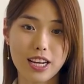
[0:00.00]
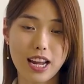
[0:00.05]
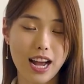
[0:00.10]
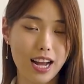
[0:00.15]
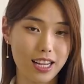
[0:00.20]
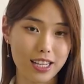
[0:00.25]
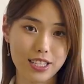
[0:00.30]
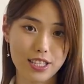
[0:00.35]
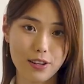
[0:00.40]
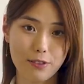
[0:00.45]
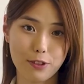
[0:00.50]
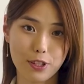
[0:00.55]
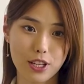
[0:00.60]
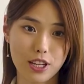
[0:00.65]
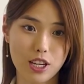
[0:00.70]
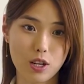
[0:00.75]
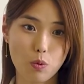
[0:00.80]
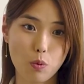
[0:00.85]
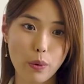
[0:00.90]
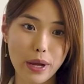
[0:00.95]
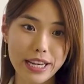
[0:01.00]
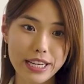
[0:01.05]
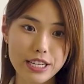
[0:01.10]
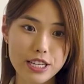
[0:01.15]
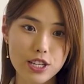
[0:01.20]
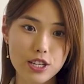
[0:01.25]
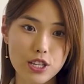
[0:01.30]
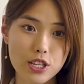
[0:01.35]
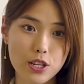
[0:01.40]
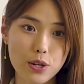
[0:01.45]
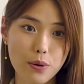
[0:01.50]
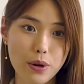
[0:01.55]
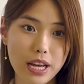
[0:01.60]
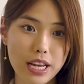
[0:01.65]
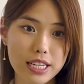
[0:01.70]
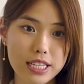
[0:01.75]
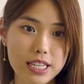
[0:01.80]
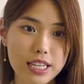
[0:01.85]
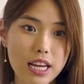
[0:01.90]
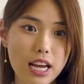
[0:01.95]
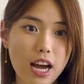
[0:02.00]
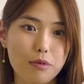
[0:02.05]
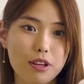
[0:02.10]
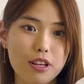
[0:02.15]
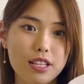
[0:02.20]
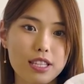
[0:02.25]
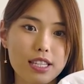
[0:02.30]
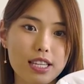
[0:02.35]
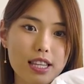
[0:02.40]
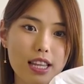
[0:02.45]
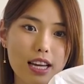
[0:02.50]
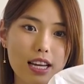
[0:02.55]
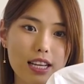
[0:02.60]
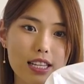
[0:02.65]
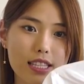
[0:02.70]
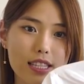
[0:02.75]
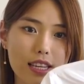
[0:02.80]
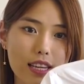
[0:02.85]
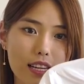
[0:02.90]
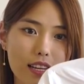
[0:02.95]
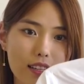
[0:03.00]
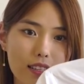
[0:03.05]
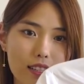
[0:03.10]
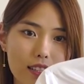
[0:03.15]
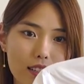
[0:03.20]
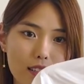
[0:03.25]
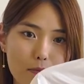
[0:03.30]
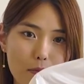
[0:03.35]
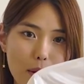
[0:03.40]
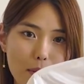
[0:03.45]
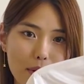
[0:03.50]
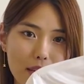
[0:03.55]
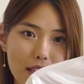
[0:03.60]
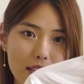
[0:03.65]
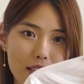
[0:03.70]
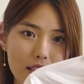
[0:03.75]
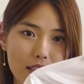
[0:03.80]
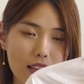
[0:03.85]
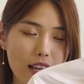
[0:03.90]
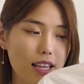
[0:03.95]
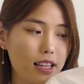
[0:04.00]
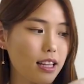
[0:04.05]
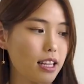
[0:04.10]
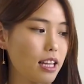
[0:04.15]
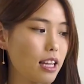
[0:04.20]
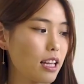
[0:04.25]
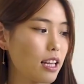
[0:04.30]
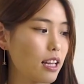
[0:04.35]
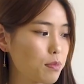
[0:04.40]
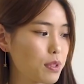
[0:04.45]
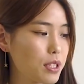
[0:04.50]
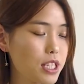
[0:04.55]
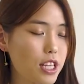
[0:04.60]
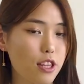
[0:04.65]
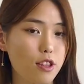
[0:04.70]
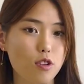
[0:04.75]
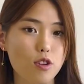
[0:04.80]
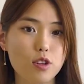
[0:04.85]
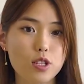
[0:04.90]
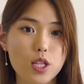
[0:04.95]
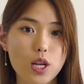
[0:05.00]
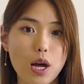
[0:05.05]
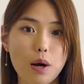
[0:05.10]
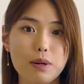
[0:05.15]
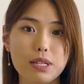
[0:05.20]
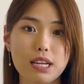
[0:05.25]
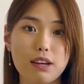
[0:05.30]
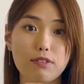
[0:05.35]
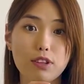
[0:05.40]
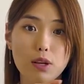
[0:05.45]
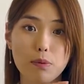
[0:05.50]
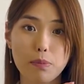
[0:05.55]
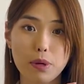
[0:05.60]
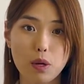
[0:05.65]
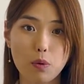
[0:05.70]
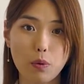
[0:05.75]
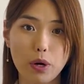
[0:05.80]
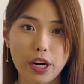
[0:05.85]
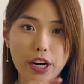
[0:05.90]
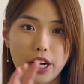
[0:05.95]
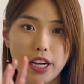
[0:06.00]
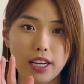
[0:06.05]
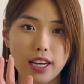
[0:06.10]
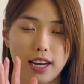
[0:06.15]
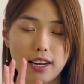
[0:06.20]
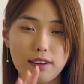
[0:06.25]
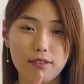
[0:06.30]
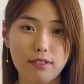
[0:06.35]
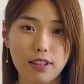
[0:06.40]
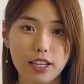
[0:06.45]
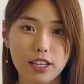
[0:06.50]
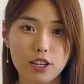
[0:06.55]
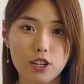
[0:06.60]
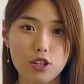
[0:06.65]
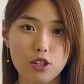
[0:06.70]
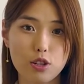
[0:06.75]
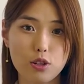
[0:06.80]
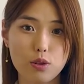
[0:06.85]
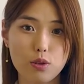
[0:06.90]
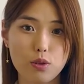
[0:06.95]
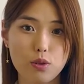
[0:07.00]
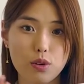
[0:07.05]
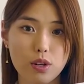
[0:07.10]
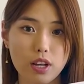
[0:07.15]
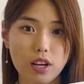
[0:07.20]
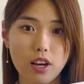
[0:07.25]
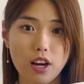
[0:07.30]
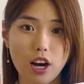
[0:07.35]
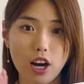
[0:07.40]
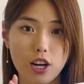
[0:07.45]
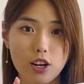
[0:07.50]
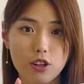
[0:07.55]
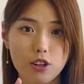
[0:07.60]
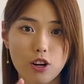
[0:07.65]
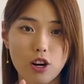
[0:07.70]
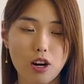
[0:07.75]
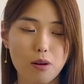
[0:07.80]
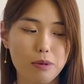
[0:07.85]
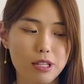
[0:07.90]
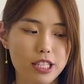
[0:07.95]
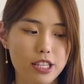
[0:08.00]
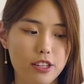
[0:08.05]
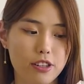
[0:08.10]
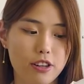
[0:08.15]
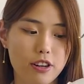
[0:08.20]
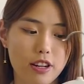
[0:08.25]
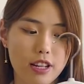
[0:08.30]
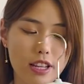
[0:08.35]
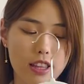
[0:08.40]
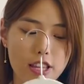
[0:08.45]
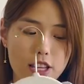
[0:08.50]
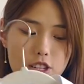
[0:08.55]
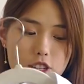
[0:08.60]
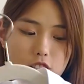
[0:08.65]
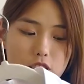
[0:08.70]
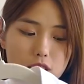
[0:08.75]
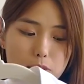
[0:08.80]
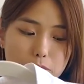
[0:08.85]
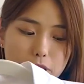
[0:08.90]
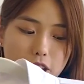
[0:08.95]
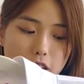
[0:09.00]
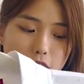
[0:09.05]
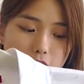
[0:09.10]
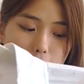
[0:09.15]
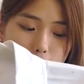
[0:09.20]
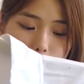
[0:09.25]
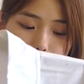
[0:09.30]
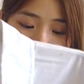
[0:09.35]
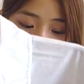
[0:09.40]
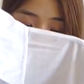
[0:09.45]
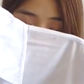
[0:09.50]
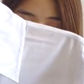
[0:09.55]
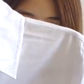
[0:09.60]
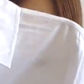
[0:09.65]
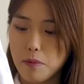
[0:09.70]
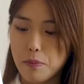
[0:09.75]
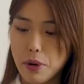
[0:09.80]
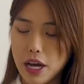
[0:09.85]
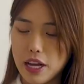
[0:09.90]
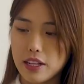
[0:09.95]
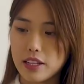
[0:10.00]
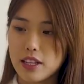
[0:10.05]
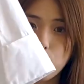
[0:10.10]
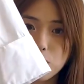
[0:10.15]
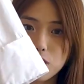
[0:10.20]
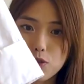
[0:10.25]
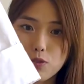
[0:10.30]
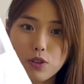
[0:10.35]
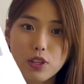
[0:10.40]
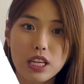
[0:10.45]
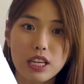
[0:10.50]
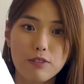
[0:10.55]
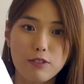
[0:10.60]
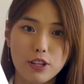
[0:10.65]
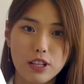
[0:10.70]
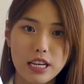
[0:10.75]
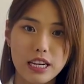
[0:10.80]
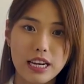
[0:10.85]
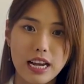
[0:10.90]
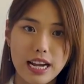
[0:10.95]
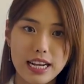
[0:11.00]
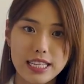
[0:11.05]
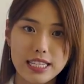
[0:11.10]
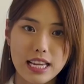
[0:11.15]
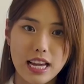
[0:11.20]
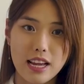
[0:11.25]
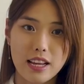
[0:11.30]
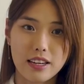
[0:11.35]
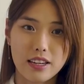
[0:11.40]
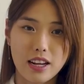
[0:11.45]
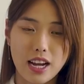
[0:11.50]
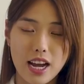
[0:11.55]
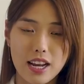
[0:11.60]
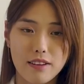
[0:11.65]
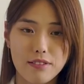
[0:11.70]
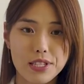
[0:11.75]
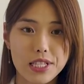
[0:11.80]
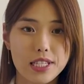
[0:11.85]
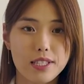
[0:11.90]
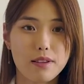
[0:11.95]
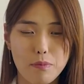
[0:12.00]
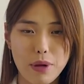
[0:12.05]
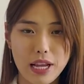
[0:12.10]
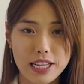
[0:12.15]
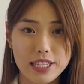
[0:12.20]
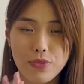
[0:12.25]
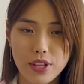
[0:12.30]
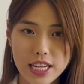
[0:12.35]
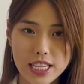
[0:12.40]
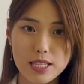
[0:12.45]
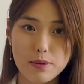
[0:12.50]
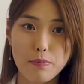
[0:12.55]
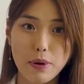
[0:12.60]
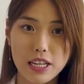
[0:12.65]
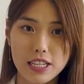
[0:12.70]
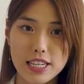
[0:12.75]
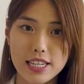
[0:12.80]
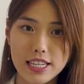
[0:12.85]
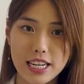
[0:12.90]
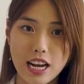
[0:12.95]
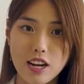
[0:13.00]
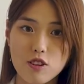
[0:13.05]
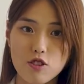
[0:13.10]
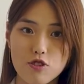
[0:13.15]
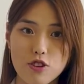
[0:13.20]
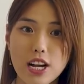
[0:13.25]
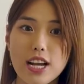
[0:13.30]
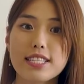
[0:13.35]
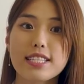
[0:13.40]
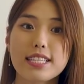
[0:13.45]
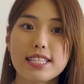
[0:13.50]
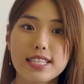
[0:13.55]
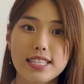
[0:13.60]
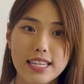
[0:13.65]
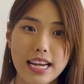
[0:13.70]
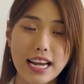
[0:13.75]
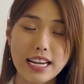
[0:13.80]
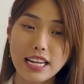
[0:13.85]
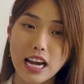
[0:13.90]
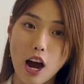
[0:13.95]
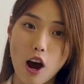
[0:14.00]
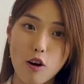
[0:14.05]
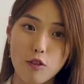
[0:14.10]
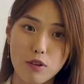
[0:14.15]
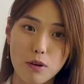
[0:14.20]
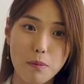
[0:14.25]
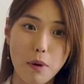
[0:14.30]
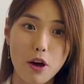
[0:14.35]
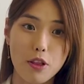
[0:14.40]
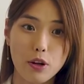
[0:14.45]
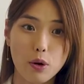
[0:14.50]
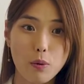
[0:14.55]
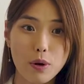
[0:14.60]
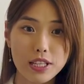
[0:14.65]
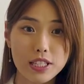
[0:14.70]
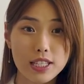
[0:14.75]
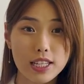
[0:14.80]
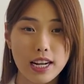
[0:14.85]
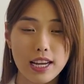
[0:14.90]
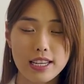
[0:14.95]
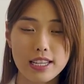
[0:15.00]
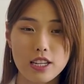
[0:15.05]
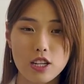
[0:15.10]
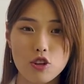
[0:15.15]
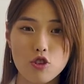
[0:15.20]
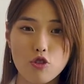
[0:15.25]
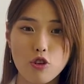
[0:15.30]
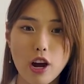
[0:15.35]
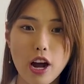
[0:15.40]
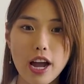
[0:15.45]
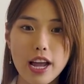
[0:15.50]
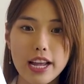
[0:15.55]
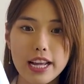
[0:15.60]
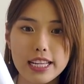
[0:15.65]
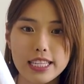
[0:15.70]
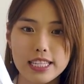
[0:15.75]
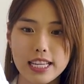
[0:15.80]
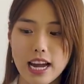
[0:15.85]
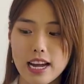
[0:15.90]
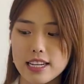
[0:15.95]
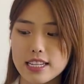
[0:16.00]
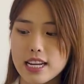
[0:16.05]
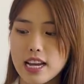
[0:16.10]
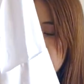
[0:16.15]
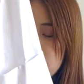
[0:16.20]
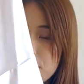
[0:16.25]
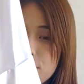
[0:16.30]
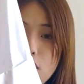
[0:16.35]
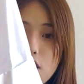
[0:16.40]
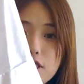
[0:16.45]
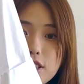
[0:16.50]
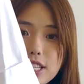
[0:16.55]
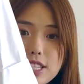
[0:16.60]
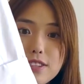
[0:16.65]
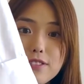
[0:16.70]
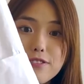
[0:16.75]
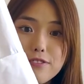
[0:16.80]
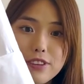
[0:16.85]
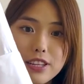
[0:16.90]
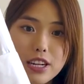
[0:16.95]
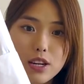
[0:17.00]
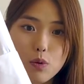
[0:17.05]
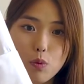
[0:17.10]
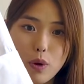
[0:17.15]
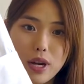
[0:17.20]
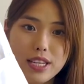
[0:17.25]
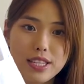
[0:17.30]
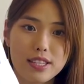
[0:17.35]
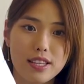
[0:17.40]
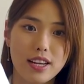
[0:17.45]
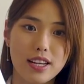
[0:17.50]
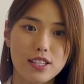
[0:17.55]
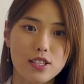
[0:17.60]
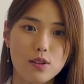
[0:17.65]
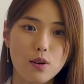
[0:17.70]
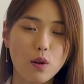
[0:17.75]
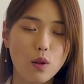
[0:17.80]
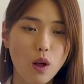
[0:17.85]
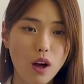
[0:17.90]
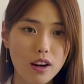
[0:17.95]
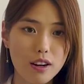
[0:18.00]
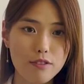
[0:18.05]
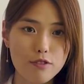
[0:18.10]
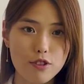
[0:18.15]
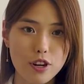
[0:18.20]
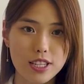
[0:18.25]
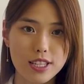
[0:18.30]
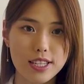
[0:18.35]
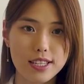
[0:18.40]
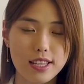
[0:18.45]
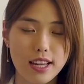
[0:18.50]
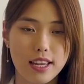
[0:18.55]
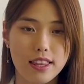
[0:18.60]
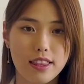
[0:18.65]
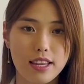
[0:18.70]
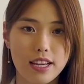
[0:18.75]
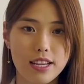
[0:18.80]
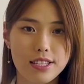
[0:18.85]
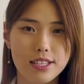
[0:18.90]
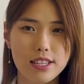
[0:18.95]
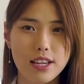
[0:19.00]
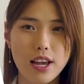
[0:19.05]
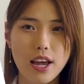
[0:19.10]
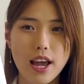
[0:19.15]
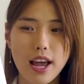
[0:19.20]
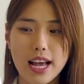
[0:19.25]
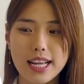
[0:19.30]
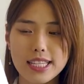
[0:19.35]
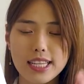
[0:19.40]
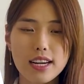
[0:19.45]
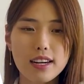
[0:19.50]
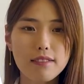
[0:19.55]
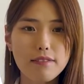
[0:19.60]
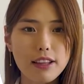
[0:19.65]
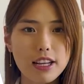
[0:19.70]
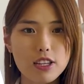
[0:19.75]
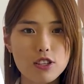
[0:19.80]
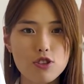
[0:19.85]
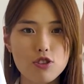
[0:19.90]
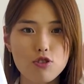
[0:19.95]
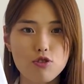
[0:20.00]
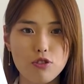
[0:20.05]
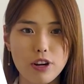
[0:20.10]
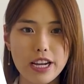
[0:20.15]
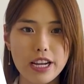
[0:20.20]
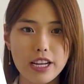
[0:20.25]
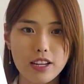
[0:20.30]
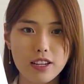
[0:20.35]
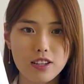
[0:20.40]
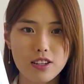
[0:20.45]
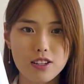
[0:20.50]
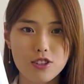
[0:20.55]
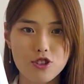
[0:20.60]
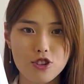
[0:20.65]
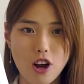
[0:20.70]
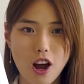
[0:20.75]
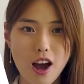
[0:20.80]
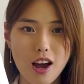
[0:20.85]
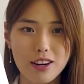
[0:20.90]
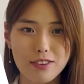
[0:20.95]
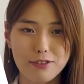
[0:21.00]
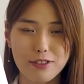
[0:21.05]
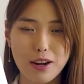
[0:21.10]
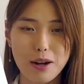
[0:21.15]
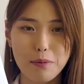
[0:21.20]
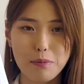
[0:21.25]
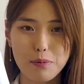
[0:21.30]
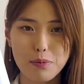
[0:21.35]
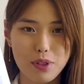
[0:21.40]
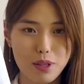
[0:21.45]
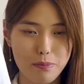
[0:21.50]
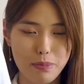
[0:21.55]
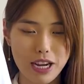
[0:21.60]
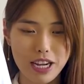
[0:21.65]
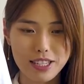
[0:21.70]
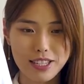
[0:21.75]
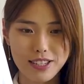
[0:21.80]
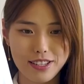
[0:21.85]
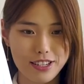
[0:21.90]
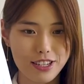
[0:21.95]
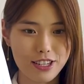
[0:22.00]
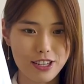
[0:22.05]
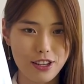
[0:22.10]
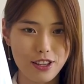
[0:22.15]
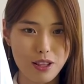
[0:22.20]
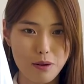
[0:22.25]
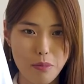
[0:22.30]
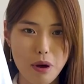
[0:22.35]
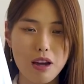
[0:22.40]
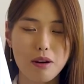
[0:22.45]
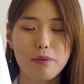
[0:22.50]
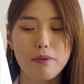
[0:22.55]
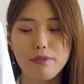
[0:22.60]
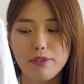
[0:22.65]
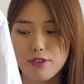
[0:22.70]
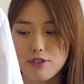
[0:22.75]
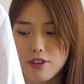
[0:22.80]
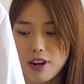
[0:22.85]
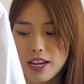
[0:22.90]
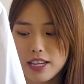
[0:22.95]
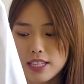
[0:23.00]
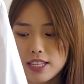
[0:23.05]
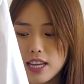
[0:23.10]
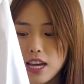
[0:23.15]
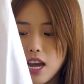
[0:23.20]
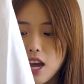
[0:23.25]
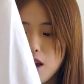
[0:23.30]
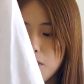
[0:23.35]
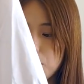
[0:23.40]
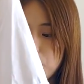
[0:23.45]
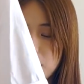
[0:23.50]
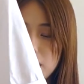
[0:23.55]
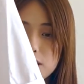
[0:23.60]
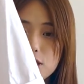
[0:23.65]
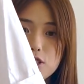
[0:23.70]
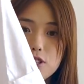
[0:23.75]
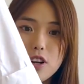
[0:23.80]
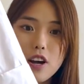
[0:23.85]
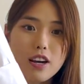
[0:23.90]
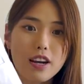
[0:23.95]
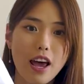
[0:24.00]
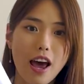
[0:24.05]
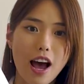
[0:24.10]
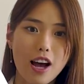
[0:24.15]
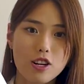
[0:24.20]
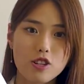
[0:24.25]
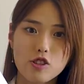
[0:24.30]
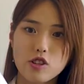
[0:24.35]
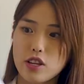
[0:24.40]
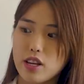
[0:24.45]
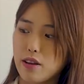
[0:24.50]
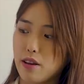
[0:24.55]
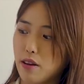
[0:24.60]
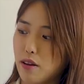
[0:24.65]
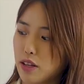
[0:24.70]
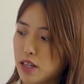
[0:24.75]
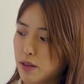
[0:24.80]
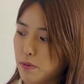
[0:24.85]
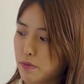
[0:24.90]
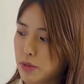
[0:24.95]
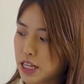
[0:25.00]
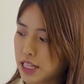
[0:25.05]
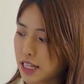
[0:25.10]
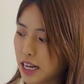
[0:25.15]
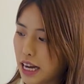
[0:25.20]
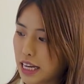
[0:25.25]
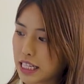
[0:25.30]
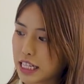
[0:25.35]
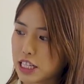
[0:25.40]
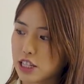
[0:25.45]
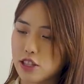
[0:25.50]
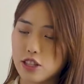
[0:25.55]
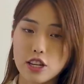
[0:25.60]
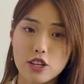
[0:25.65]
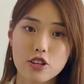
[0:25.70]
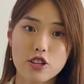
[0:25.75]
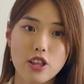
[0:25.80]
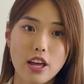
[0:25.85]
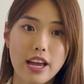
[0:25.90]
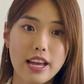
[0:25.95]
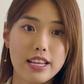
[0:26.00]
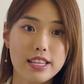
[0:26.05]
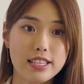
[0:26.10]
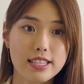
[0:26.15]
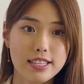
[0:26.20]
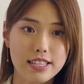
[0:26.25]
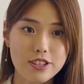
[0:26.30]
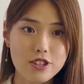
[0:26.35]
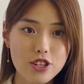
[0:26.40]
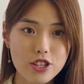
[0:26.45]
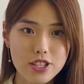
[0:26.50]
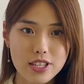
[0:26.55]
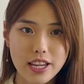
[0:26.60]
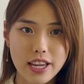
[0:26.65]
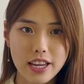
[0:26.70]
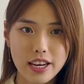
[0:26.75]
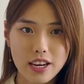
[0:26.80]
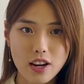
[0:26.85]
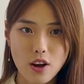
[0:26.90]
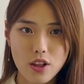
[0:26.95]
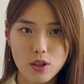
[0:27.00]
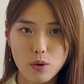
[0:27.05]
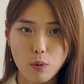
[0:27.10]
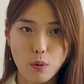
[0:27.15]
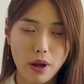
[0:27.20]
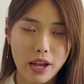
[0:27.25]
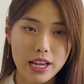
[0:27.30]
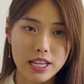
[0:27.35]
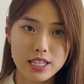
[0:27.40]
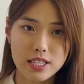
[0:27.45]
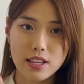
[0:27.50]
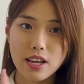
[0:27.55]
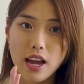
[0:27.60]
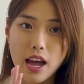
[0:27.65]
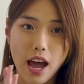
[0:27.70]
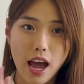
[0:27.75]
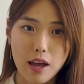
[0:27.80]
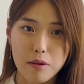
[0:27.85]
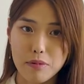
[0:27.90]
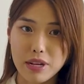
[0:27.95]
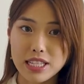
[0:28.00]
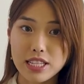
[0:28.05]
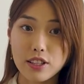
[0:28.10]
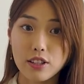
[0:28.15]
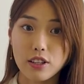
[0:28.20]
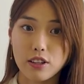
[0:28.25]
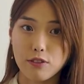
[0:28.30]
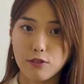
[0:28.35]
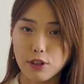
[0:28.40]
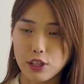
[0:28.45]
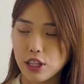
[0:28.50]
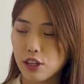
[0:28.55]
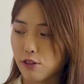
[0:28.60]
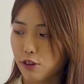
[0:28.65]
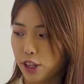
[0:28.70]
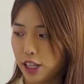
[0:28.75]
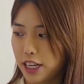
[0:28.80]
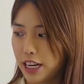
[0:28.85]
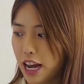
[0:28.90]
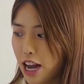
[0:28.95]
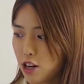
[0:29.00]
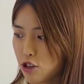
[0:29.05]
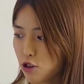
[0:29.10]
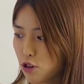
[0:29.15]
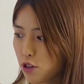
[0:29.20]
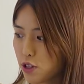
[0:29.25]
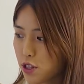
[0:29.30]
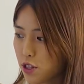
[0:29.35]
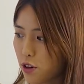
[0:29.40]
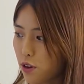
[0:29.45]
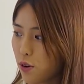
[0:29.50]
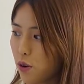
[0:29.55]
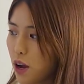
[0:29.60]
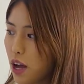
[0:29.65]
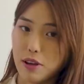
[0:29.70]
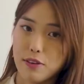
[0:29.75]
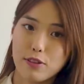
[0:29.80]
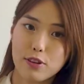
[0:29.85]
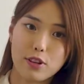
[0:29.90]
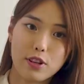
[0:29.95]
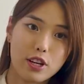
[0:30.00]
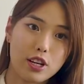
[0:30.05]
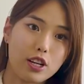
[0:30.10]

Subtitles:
has a really good weight to it. You can see that it's like maybe slightly see-through, so I would definitely be wearing kind of like nude undergarments underneath it just to be careful. But what's really, really nice and kind of makes this button-down dress stand out from other ones that I did try is that it's got this fitted waistline. So a lot of dresses like this, it's kind of like a straight shot from the bust to the bottom of the dress, but Staud actually designed it such that it cinches in on the waist and makes it look really, really natural. So if you look